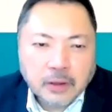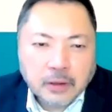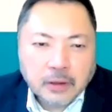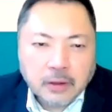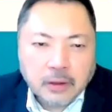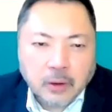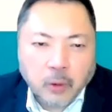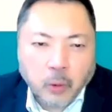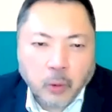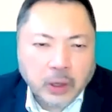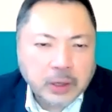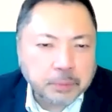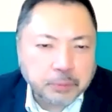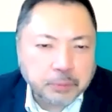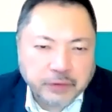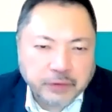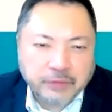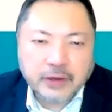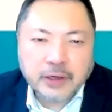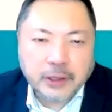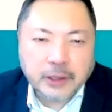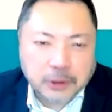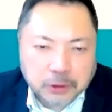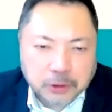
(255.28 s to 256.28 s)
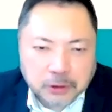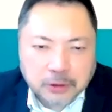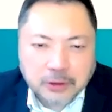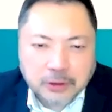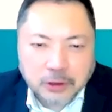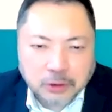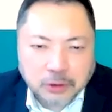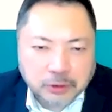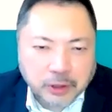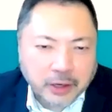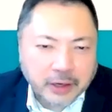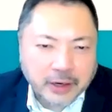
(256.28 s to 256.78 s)
What a privilege
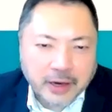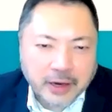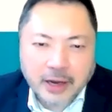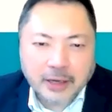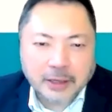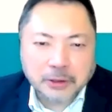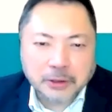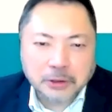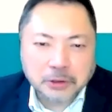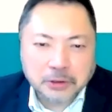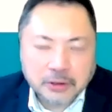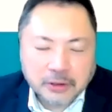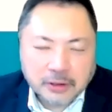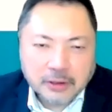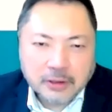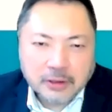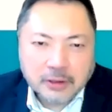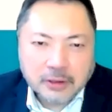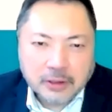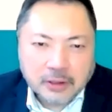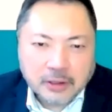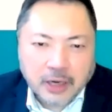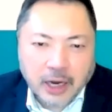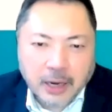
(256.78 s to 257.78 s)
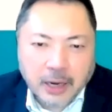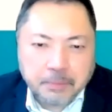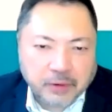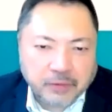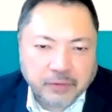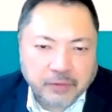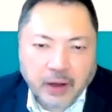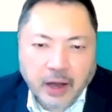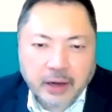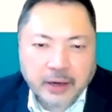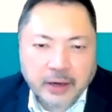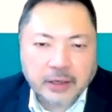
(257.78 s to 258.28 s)
Australia has in
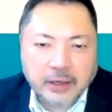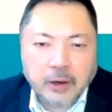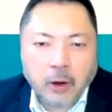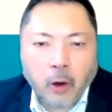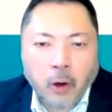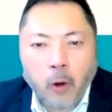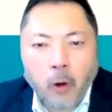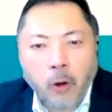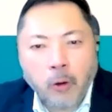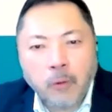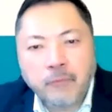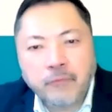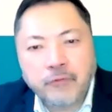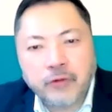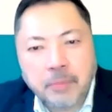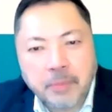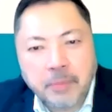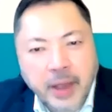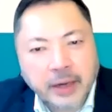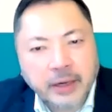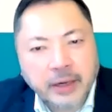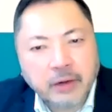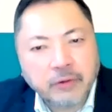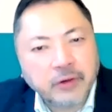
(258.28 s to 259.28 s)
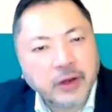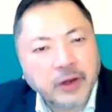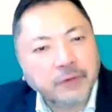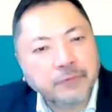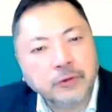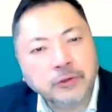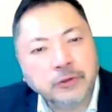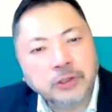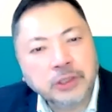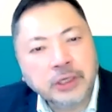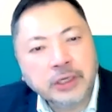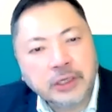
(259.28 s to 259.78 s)
providing a home for many
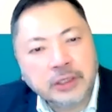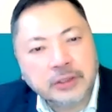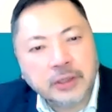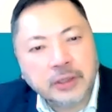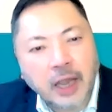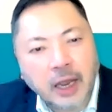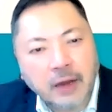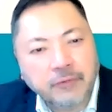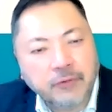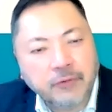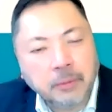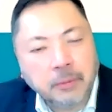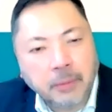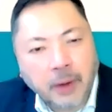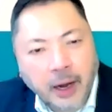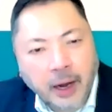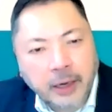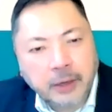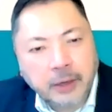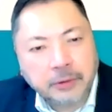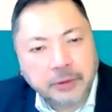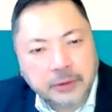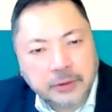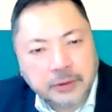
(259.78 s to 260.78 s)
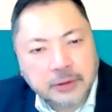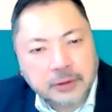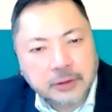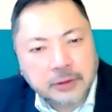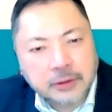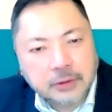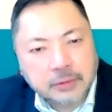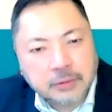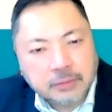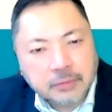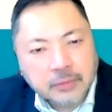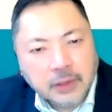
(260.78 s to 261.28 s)
refugees and for
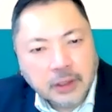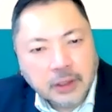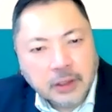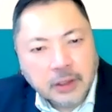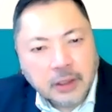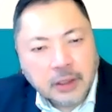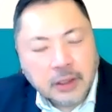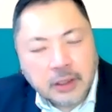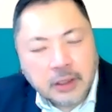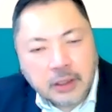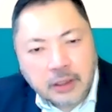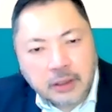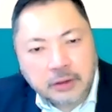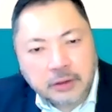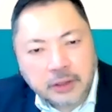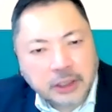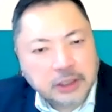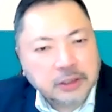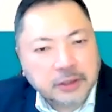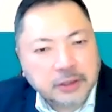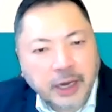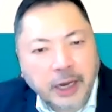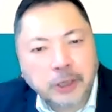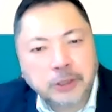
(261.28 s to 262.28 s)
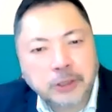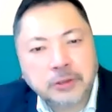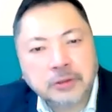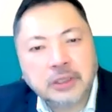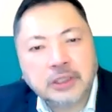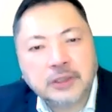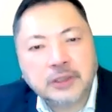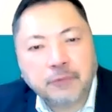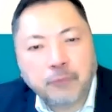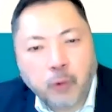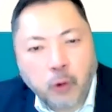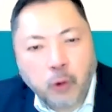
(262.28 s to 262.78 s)
migrants. This nation is
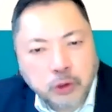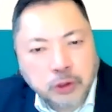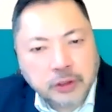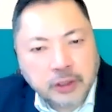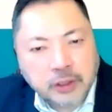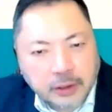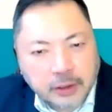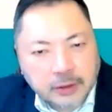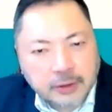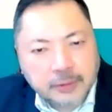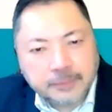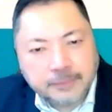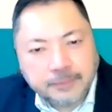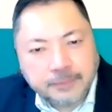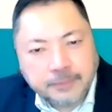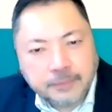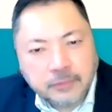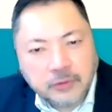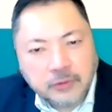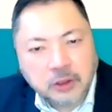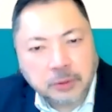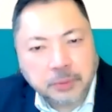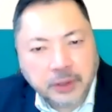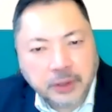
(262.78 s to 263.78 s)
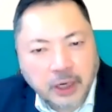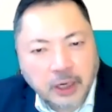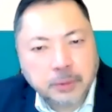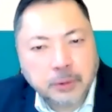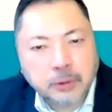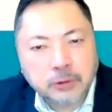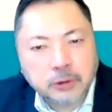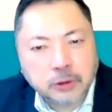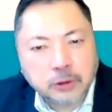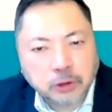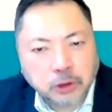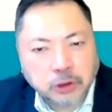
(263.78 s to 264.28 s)
fortunate to be able
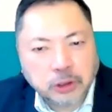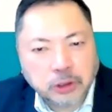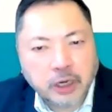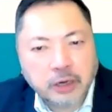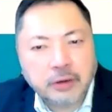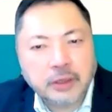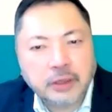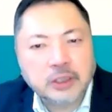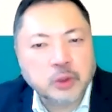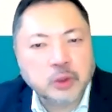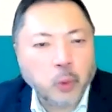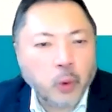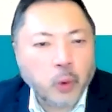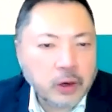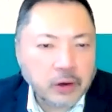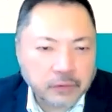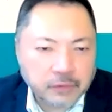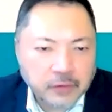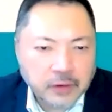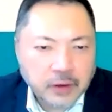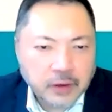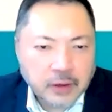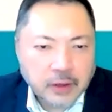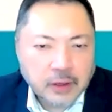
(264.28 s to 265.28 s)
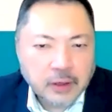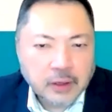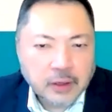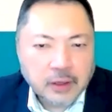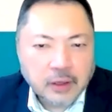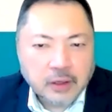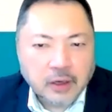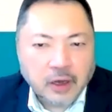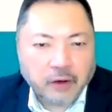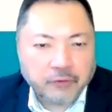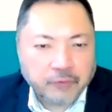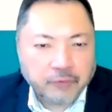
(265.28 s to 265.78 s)
to share its wealth
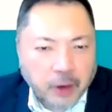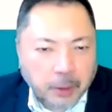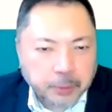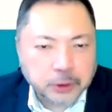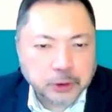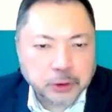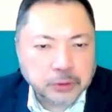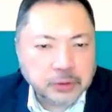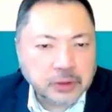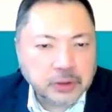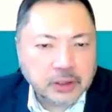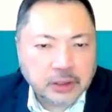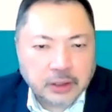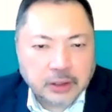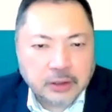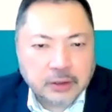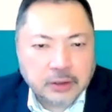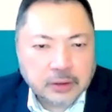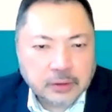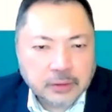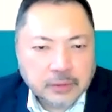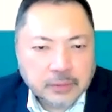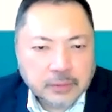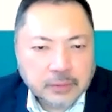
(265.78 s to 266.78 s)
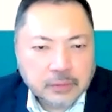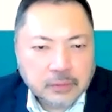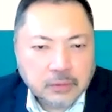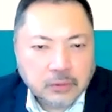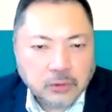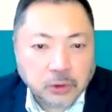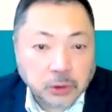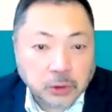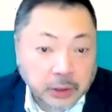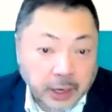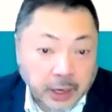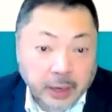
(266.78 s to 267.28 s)
of opportunities.
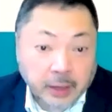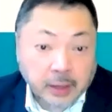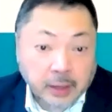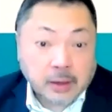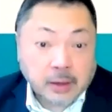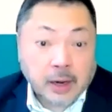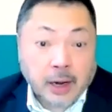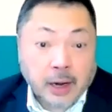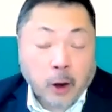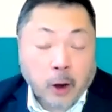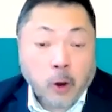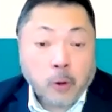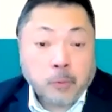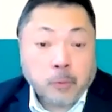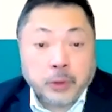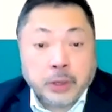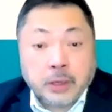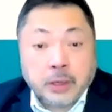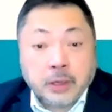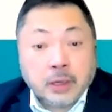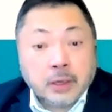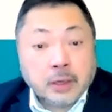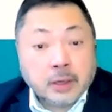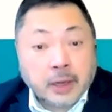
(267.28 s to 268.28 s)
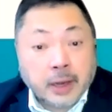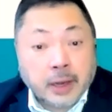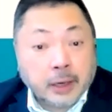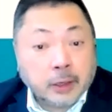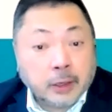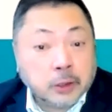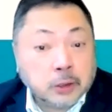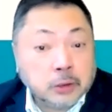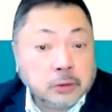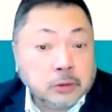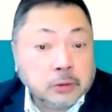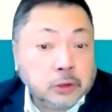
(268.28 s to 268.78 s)
Together, I hope we can
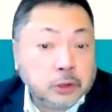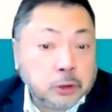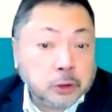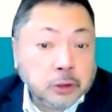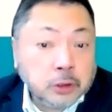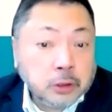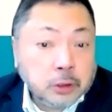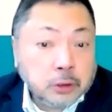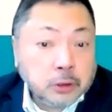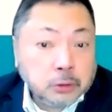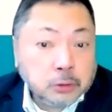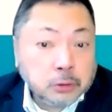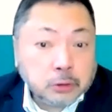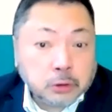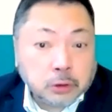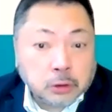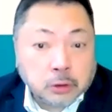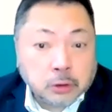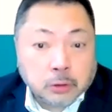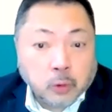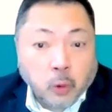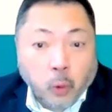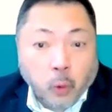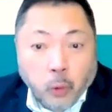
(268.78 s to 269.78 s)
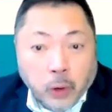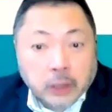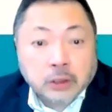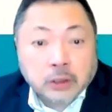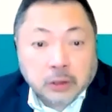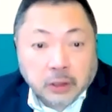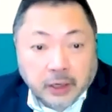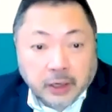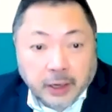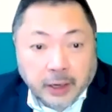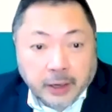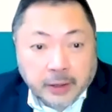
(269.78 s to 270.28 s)
continue to work
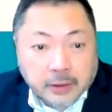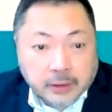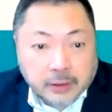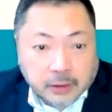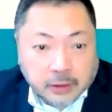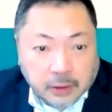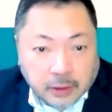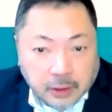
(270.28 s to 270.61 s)
together